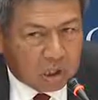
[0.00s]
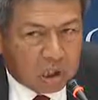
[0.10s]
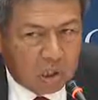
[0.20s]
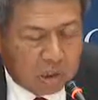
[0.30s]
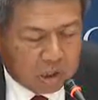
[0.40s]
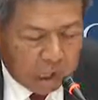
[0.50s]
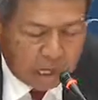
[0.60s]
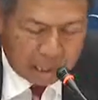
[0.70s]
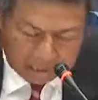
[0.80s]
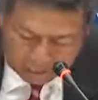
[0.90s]
a coup in
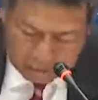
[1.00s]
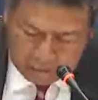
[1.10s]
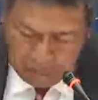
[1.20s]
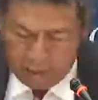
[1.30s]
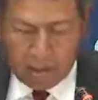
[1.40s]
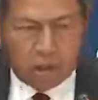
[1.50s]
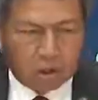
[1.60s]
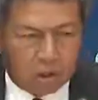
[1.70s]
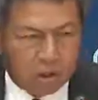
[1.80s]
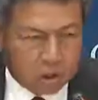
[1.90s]
Thailand.
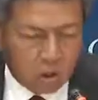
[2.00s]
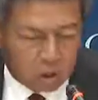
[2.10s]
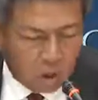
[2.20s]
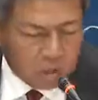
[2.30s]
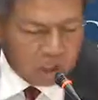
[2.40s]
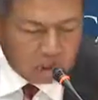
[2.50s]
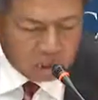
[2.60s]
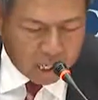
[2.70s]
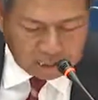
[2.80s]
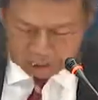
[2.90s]
So there was no Cobra
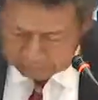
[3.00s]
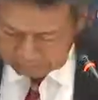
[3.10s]
gold that year.